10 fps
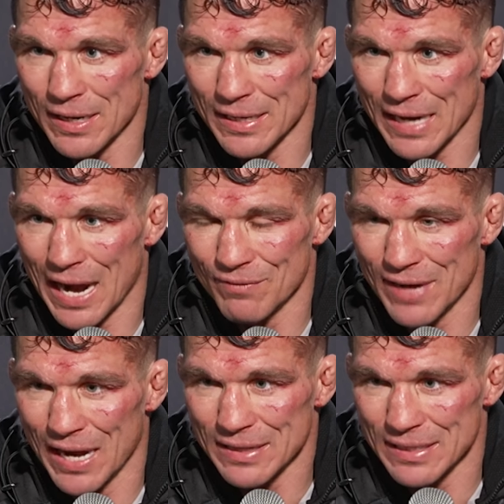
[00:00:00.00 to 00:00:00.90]
Like I've
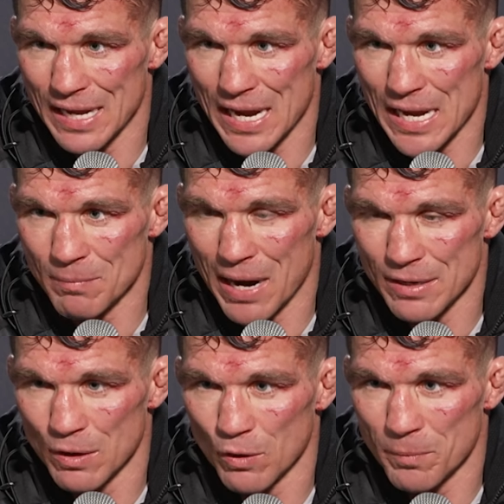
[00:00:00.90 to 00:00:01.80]
got the name, I
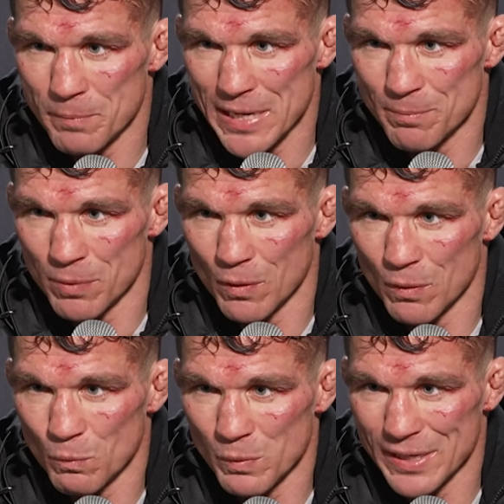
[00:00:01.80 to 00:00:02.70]
know the
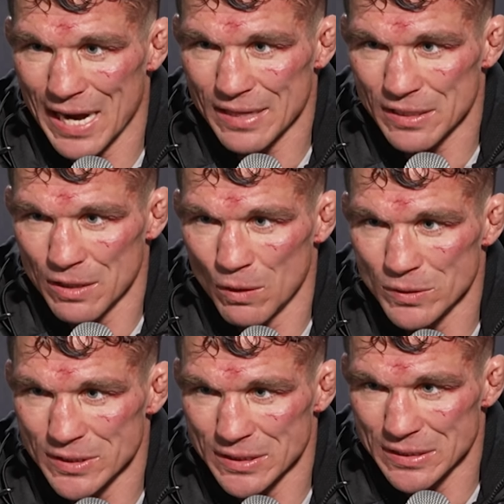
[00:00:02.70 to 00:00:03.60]
people, we got the
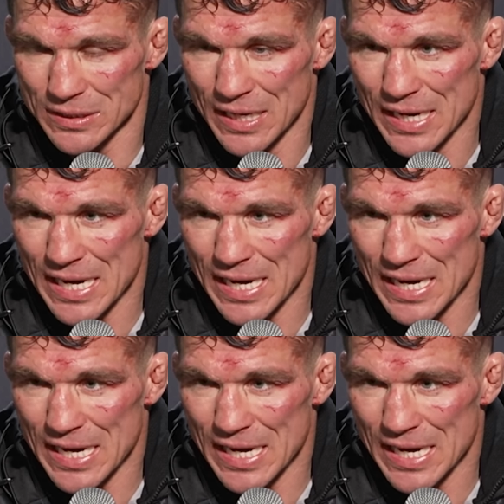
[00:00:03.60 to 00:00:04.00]
coaches.